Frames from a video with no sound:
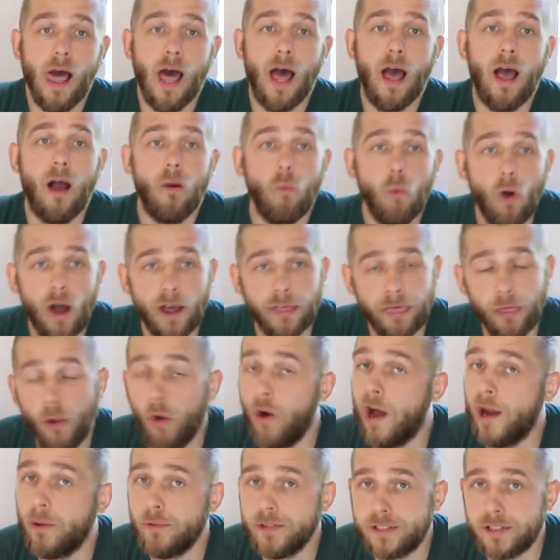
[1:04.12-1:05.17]
what I thought
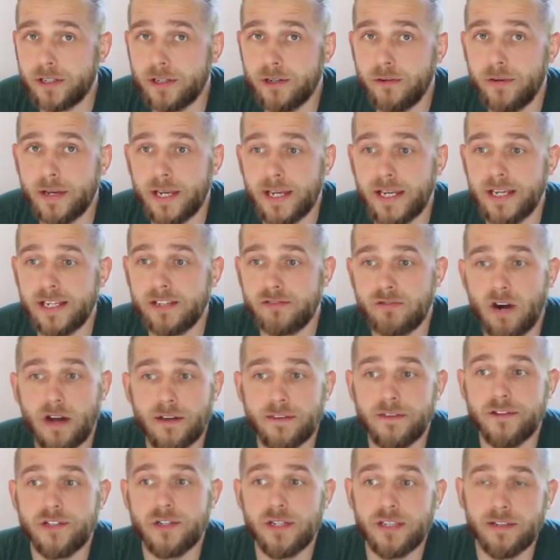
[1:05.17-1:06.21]
I would do is,
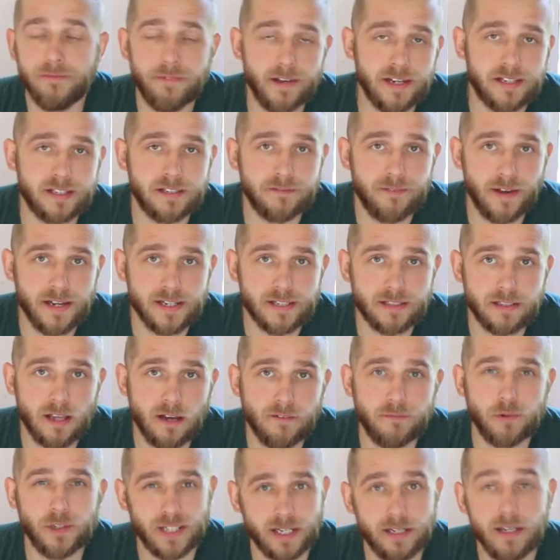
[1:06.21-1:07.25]
rather than doing the face-to-face
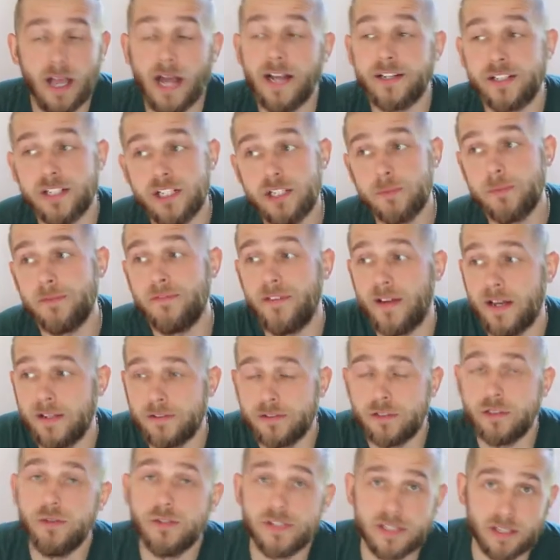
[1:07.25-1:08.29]
stuff, which I actually, to be fair,
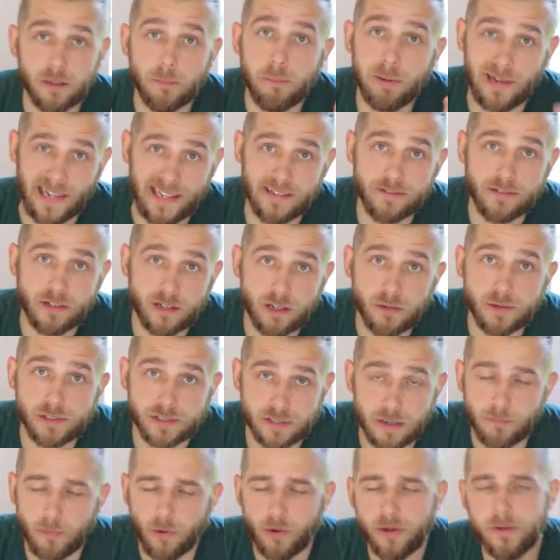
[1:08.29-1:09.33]
do still plan to do at
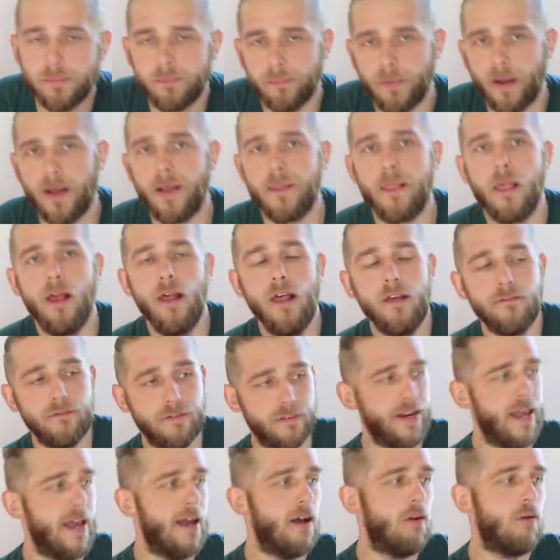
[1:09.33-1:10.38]
some point, but
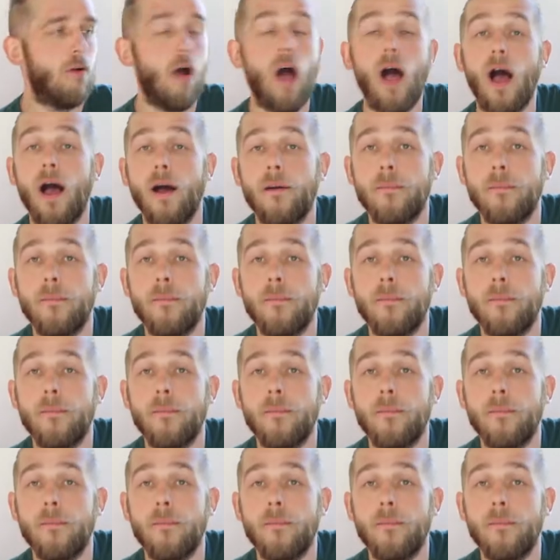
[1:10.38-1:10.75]
for now,